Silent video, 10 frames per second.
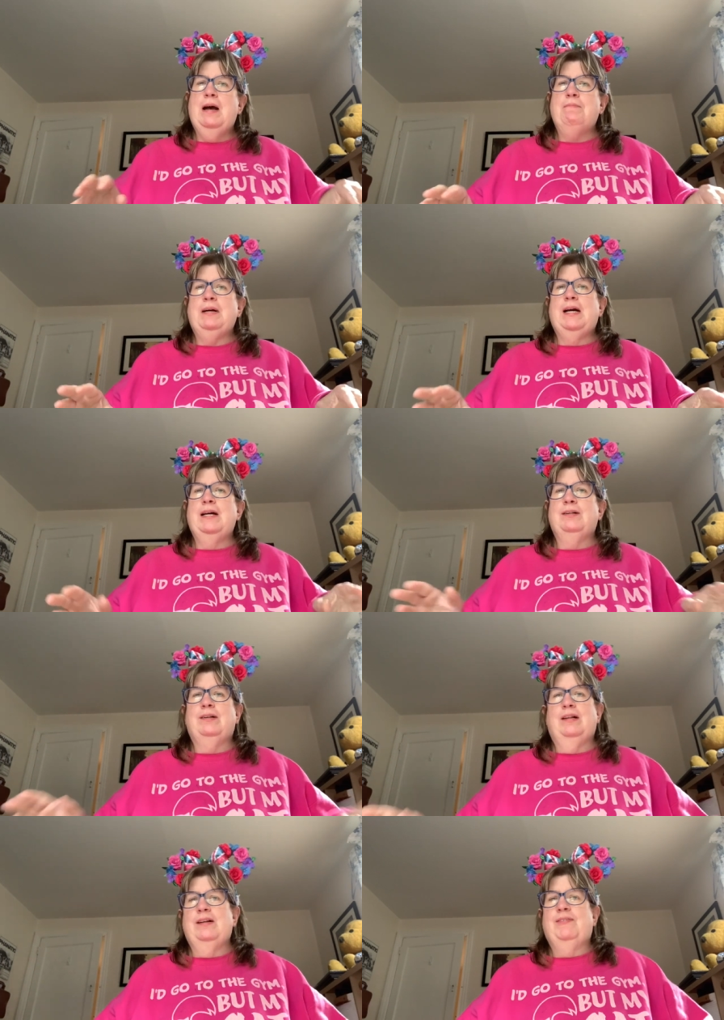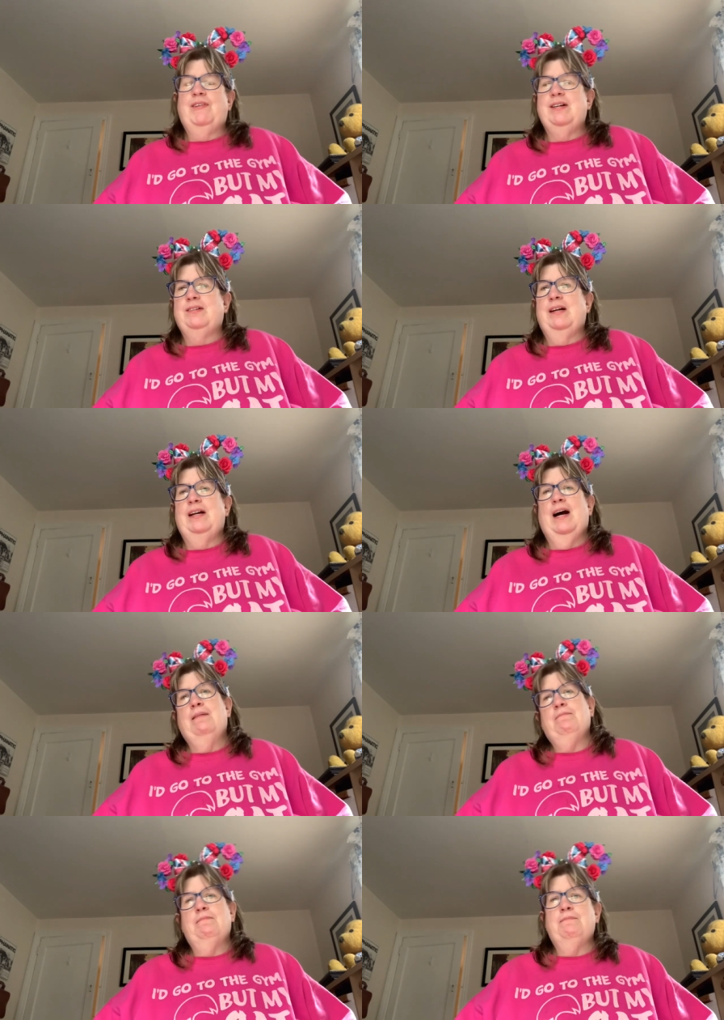because, let's face it,
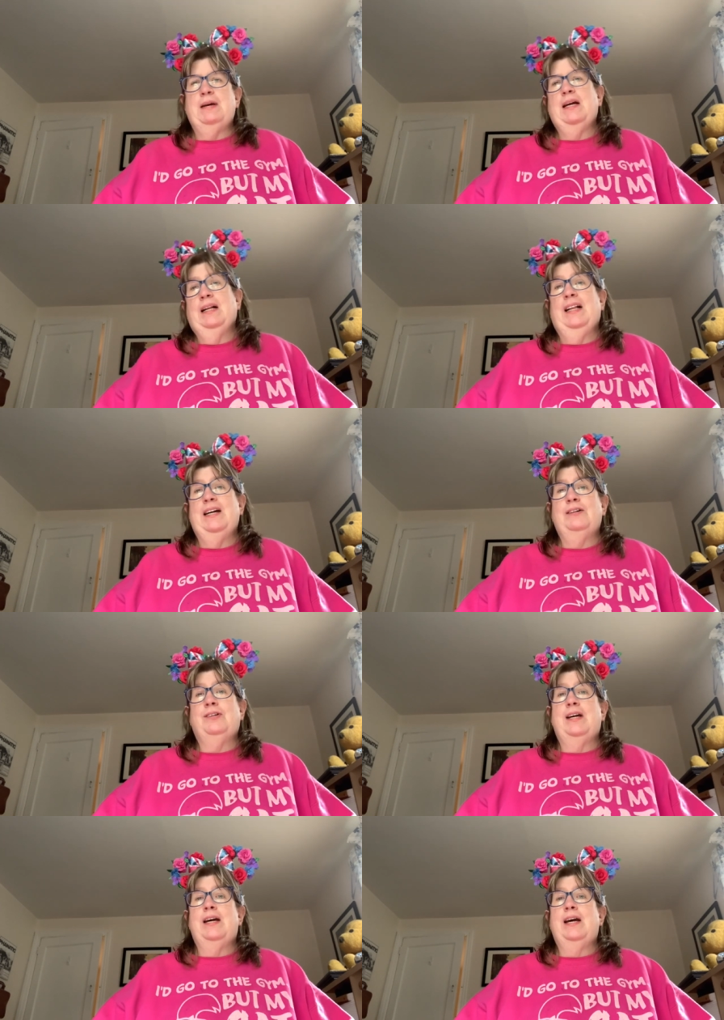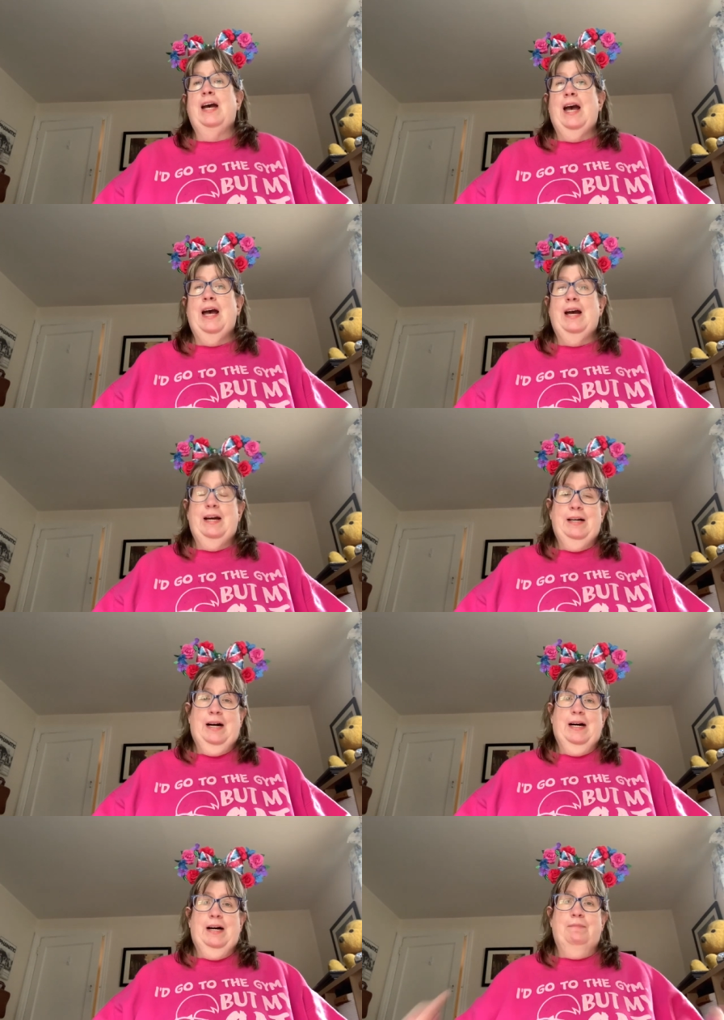I'm being lazy and
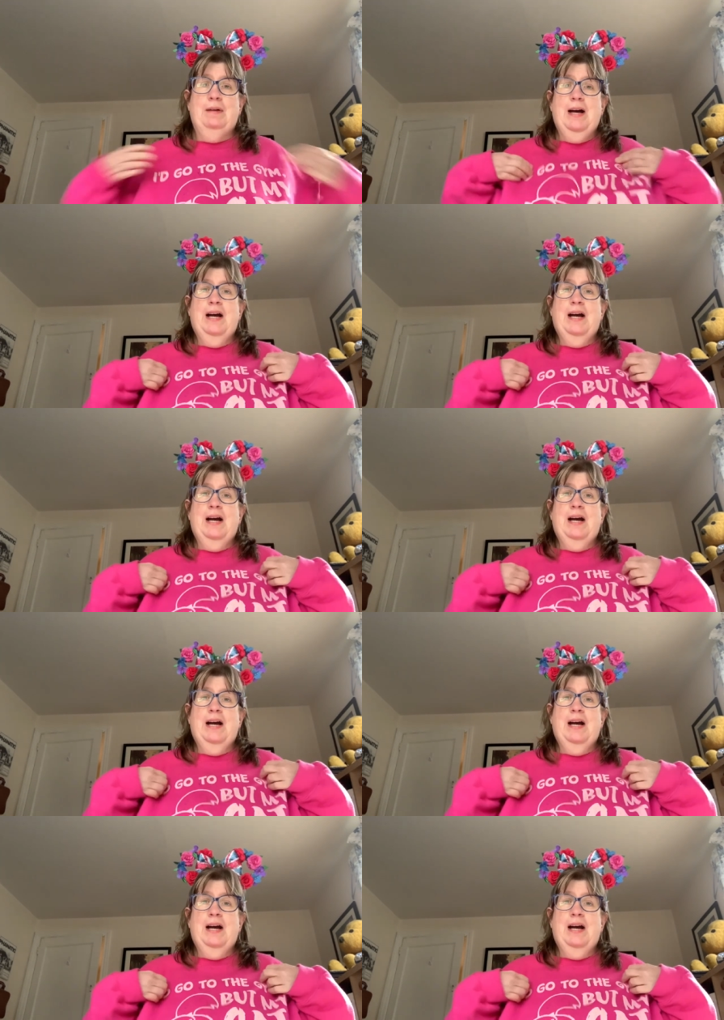um,